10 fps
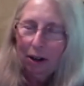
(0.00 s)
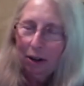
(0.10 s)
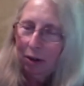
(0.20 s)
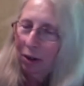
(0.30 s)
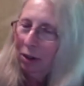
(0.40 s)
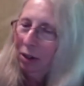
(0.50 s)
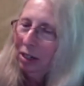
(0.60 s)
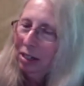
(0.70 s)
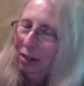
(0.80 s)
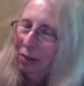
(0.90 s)
you can look in
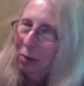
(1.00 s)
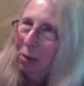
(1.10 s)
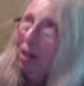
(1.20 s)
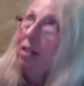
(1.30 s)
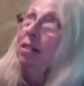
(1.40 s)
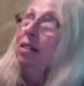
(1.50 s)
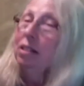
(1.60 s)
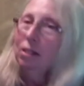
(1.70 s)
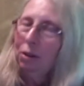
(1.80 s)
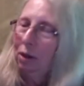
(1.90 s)
different
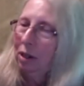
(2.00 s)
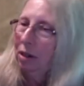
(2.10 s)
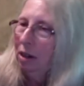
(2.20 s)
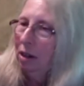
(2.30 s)
places, you can